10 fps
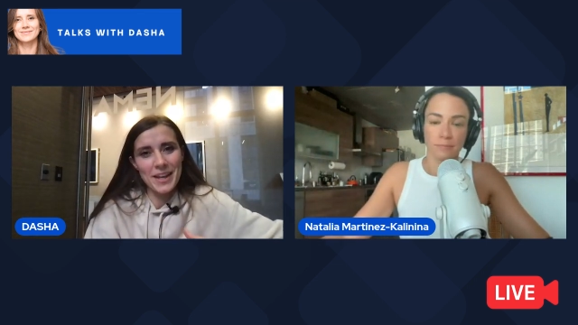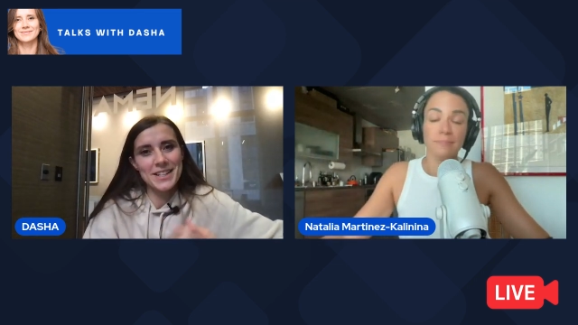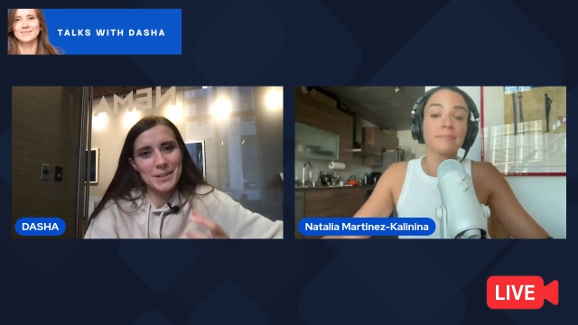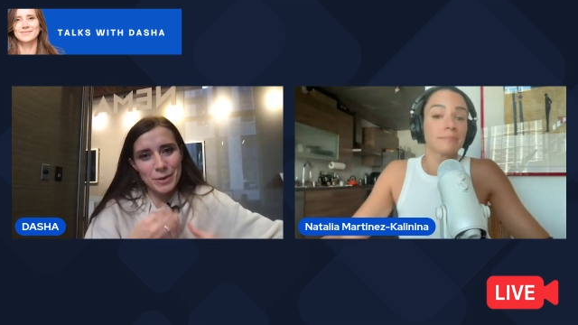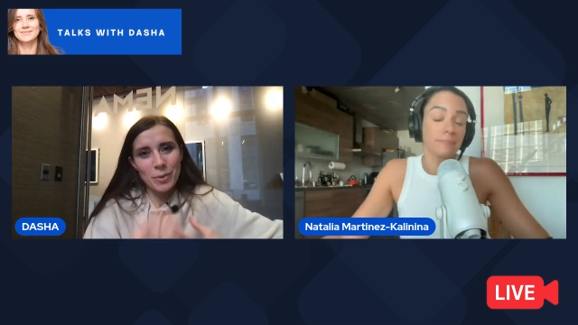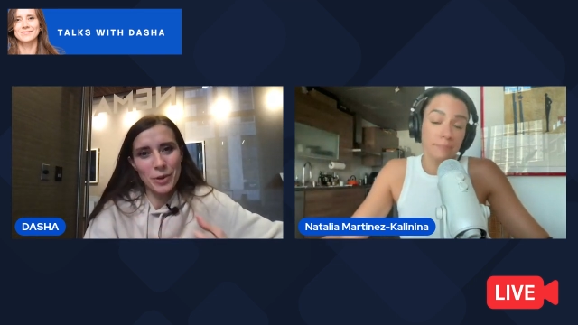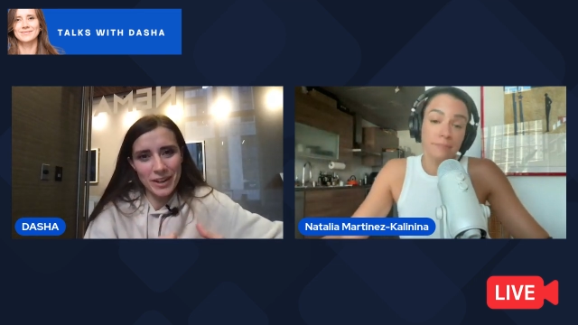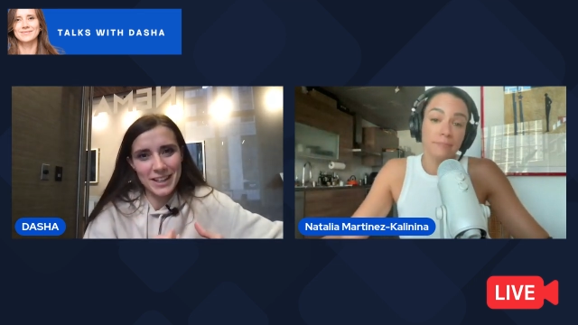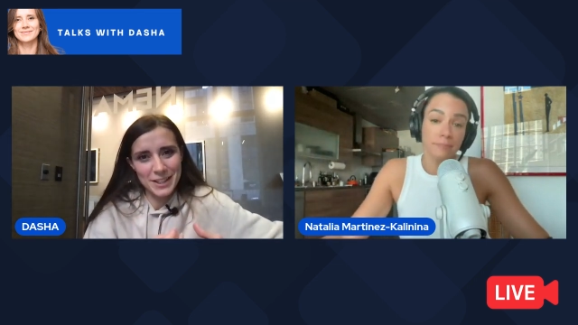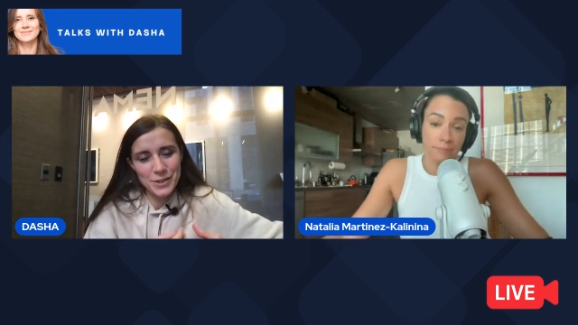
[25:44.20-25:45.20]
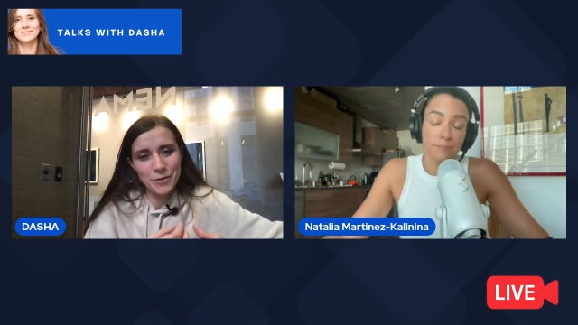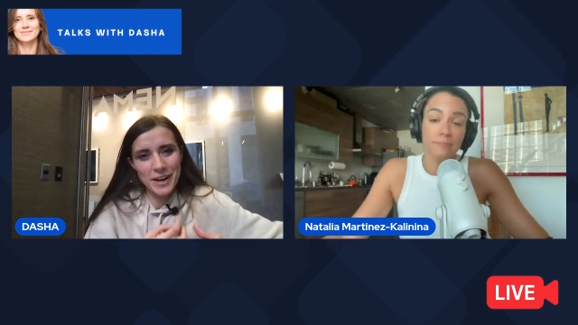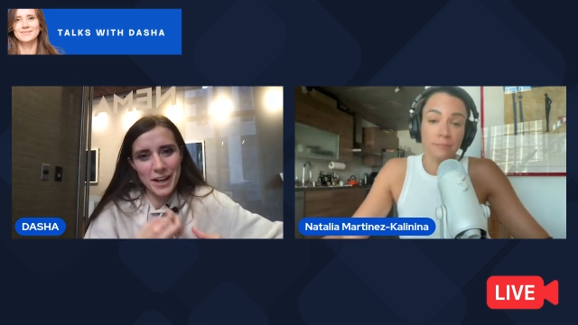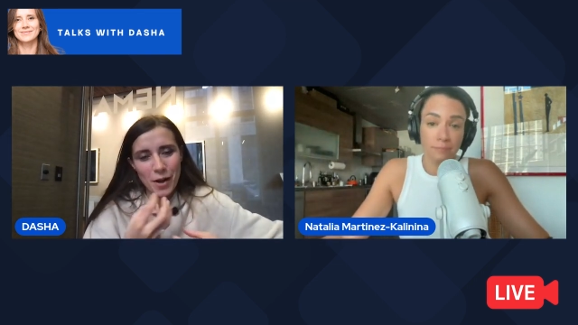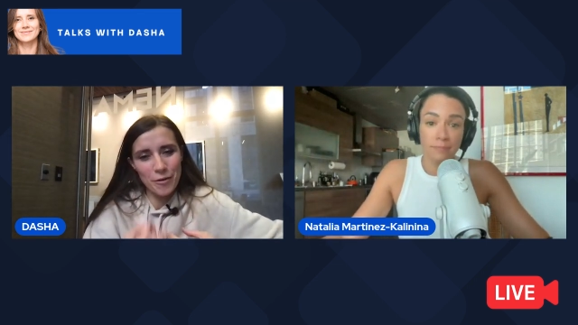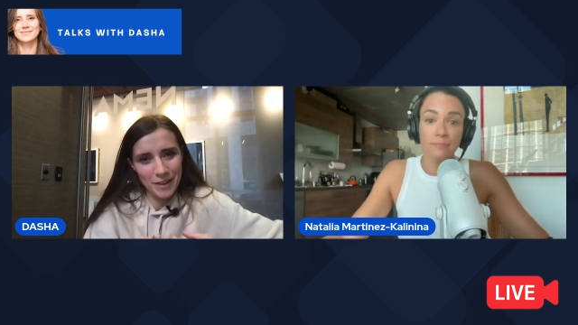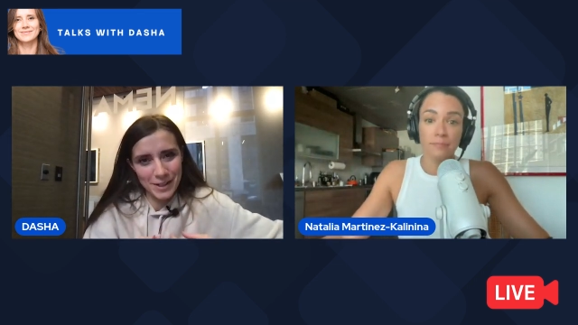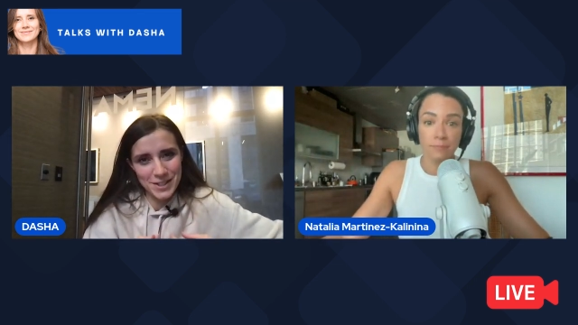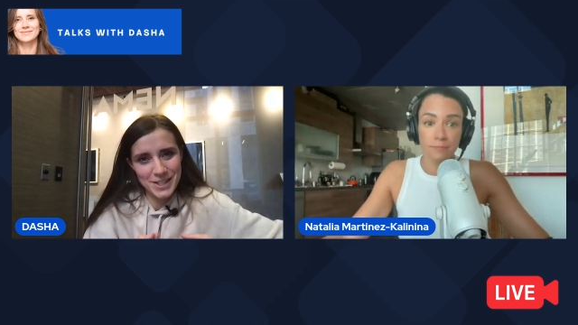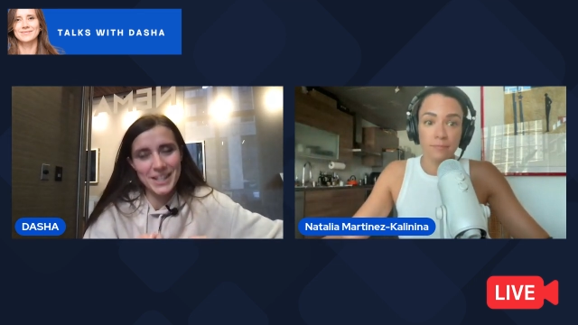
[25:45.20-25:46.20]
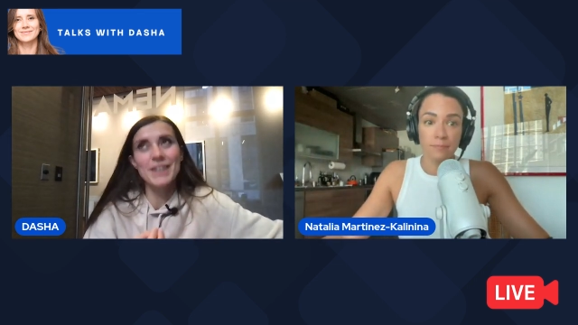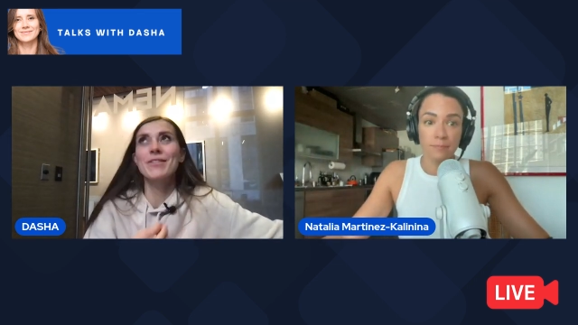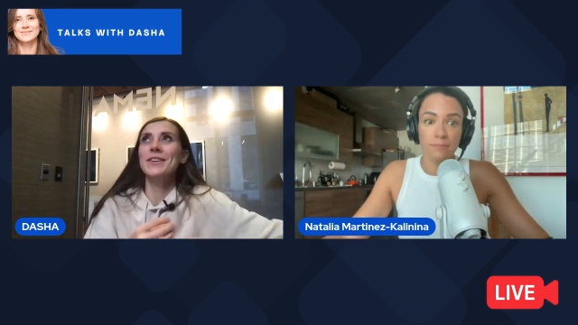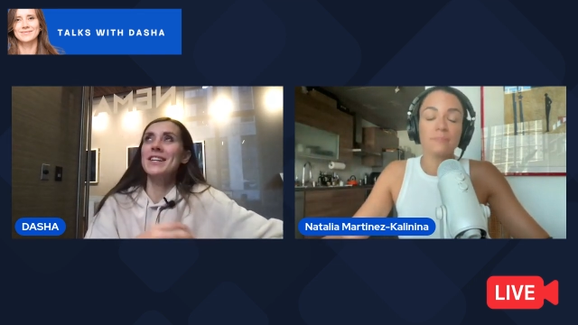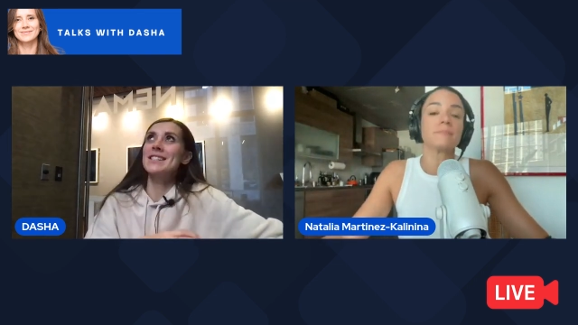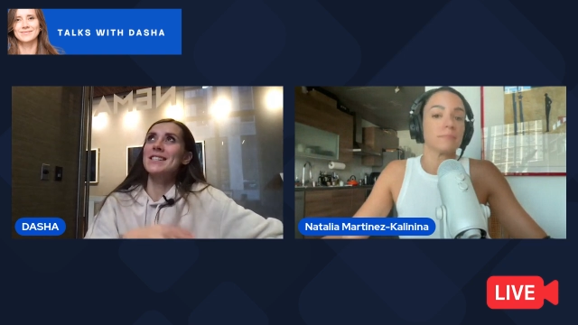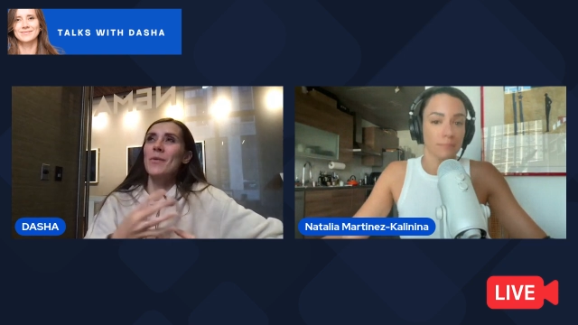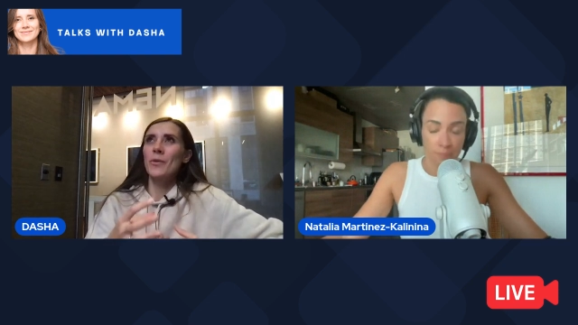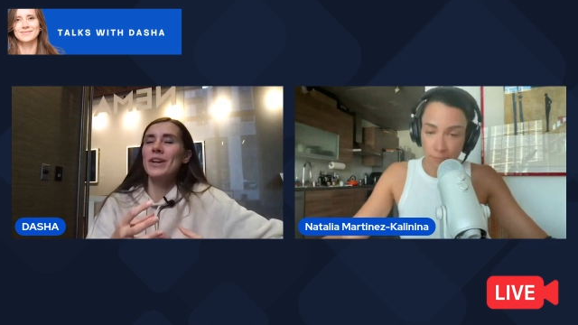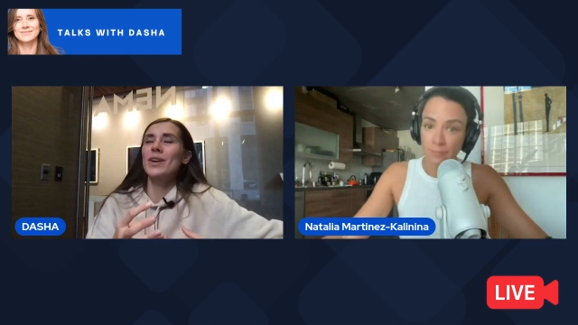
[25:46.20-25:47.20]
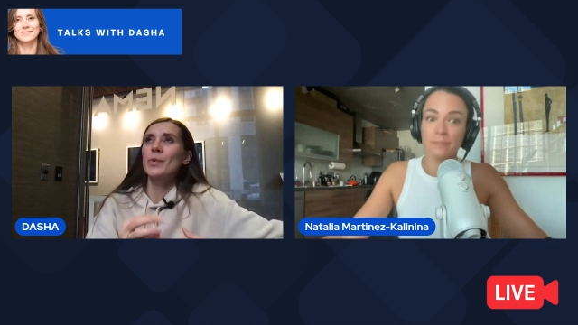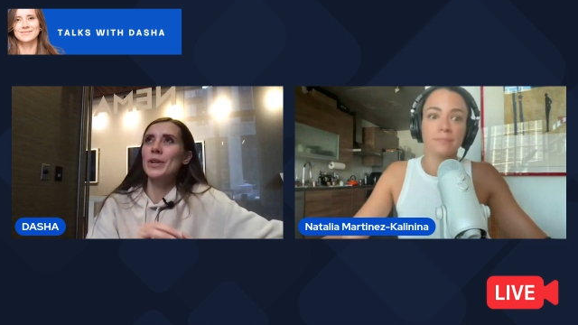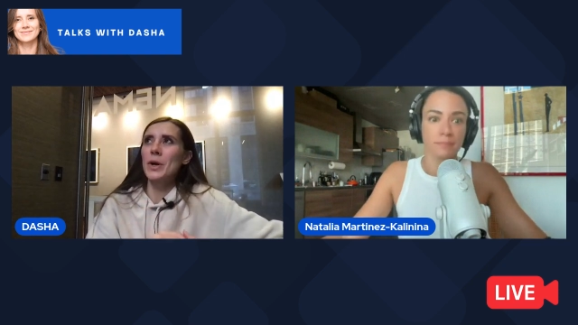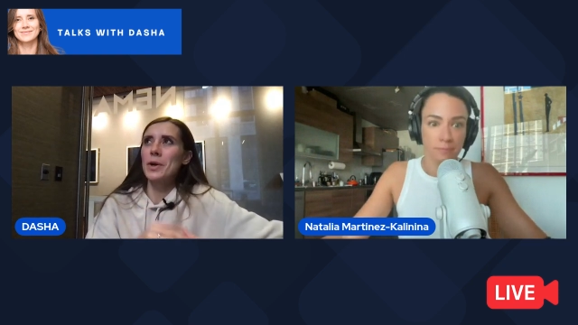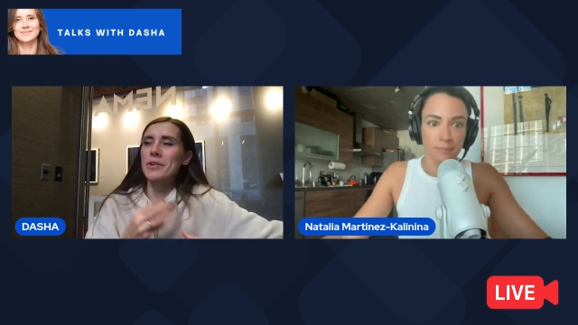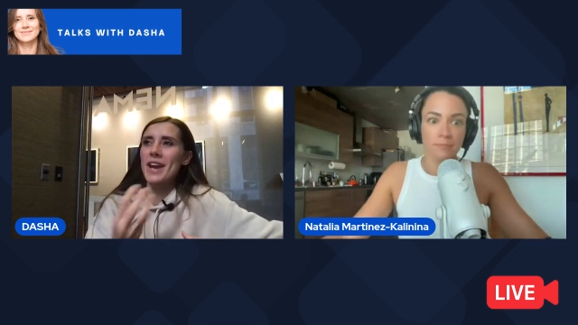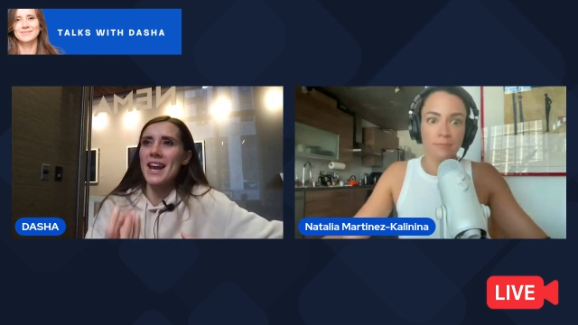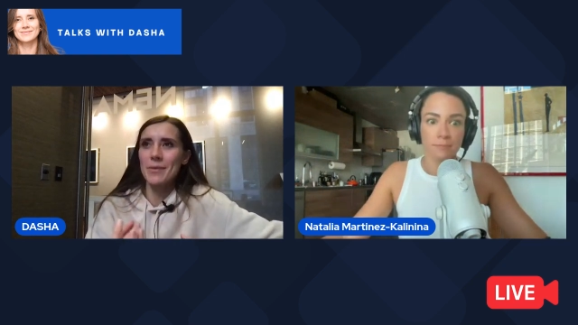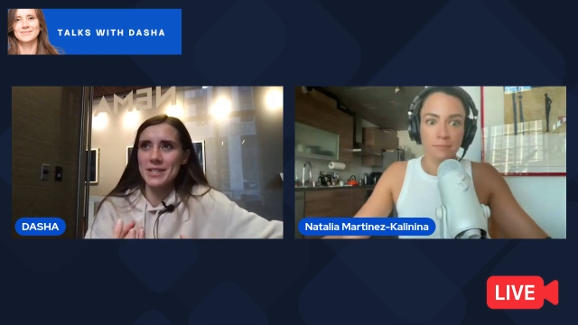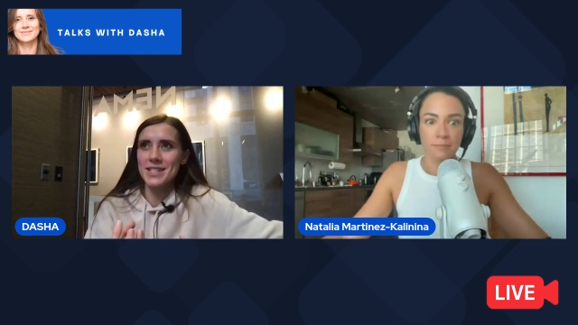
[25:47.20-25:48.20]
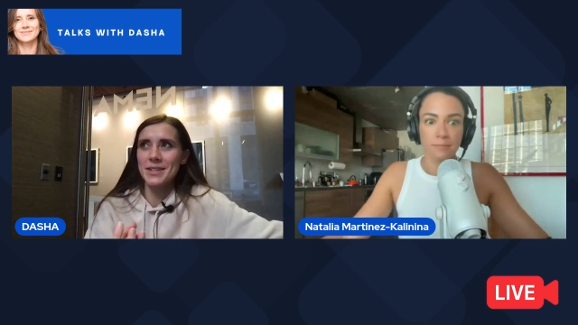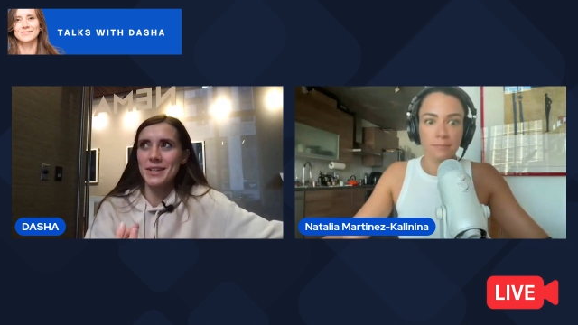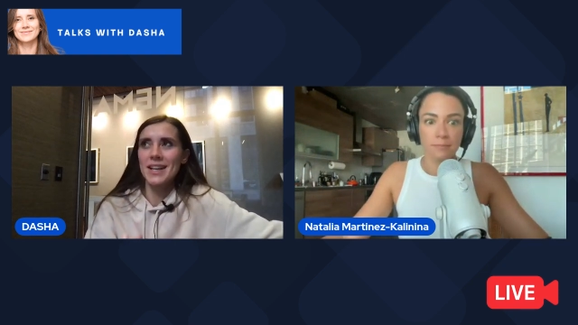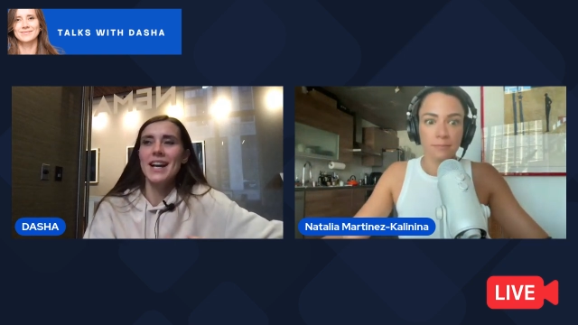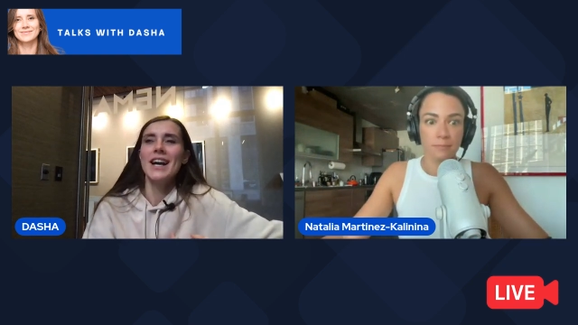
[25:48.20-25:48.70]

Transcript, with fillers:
Speaker 1: Then it's even more harder to find a co-founder if you need someone who will co-create with you,